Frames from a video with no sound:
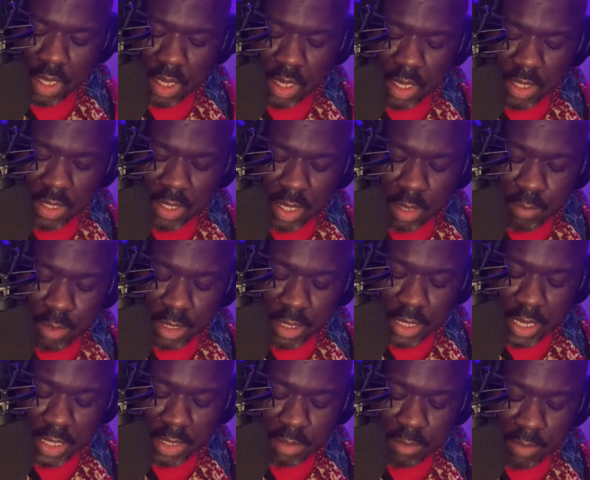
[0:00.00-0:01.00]
In the coming
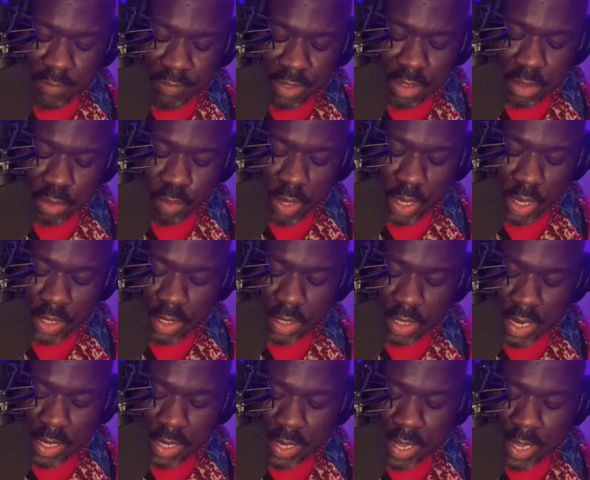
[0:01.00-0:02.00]
days, my vision waned and
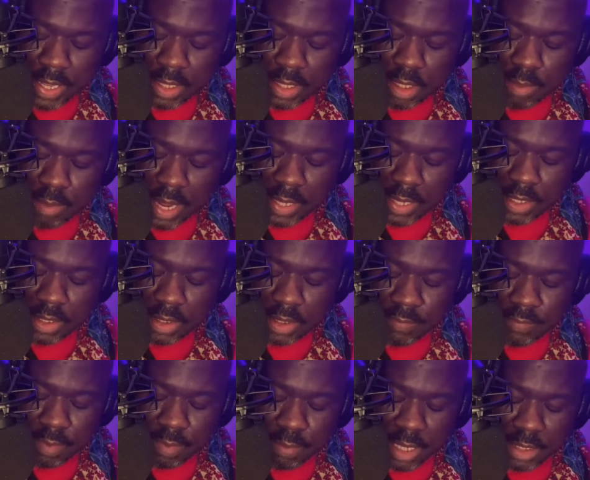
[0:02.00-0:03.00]
I lay in the blackness
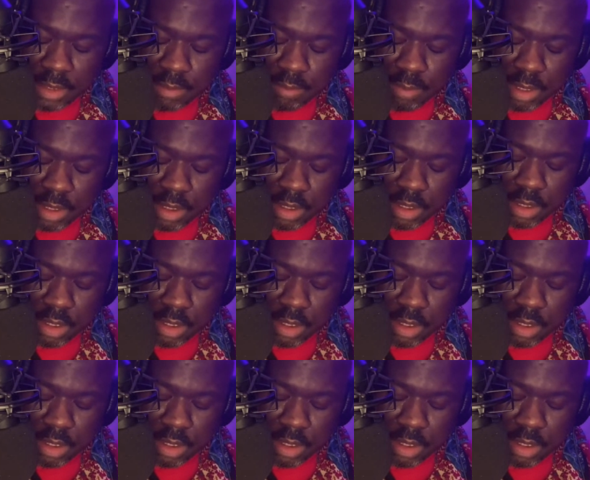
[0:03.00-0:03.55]
of the basement.